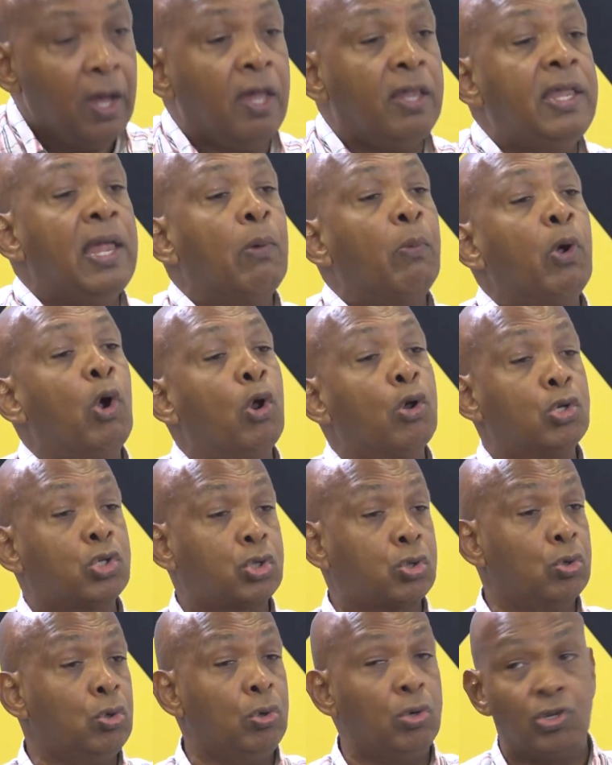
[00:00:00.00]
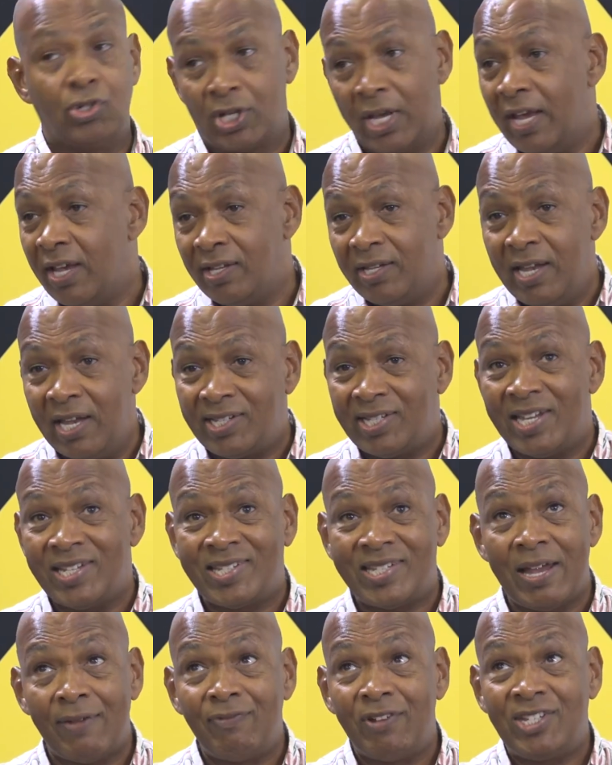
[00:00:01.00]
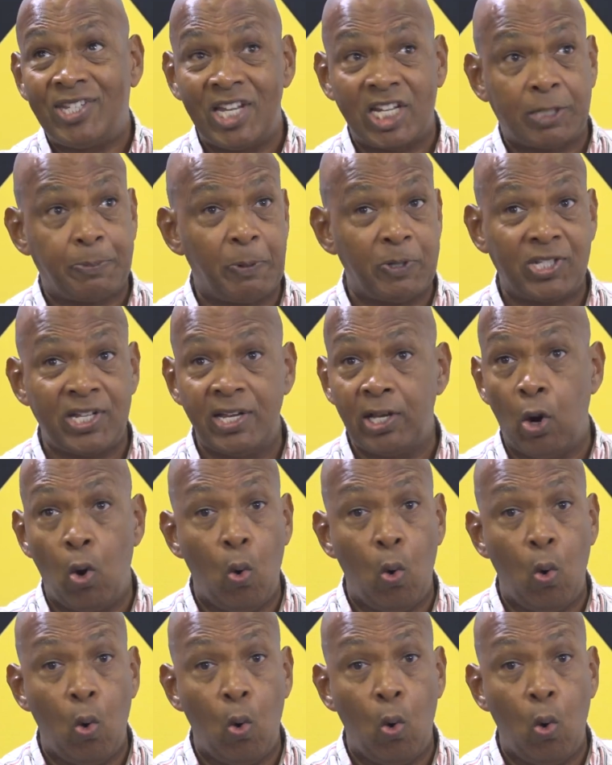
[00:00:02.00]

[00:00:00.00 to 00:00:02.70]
Then we go to schools. They say 76%